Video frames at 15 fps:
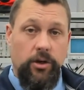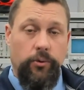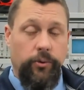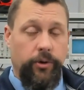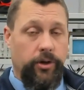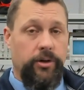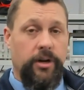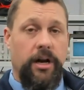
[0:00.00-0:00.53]

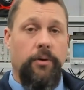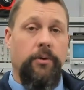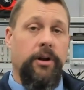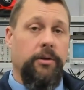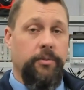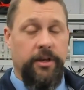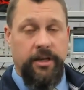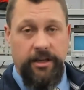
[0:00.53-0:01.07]
We do not
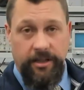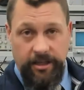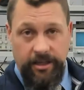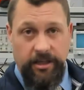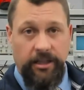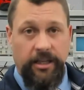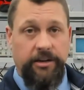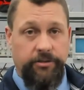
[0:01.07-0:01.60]
want to get
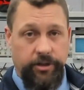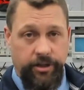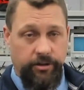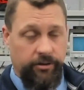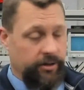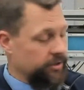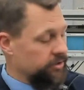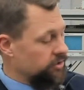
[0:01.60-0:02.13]

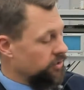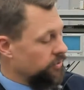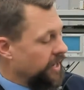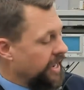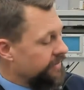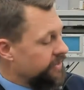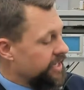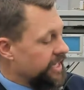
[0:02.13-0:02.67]
electrocuted. So we
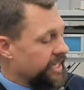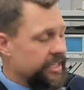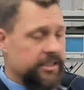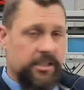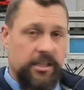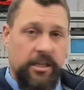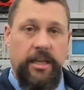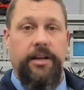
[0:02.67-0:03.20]
have an
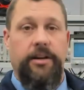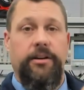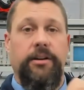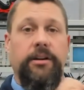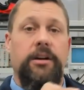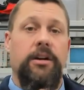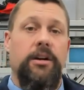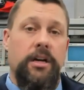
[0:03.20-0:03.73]

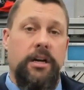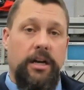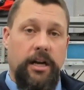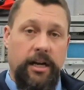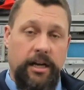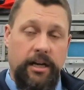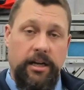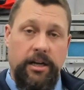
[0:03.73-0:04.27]
insulator
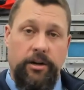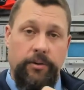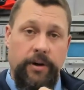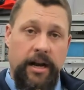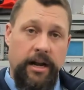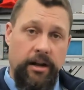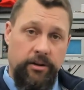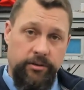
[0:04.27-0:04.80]

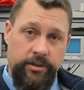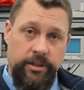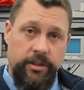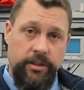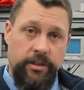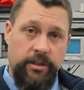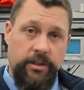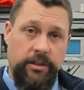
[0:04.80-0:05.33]
around
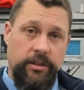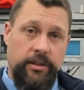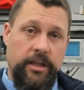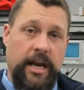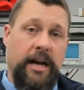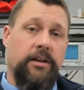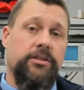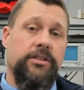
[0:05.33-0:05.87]
the
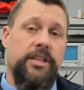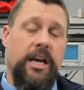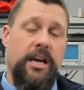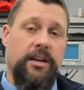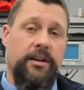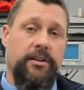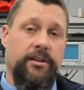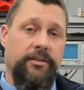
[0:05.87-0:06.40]

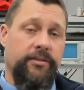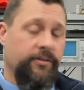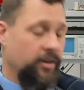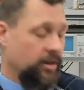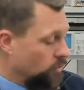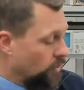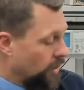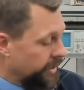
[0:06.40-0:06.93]
outside of
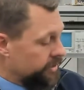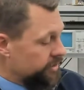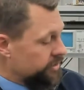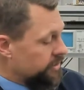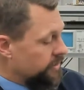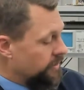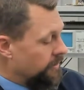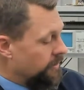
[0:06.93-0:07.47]
our wires.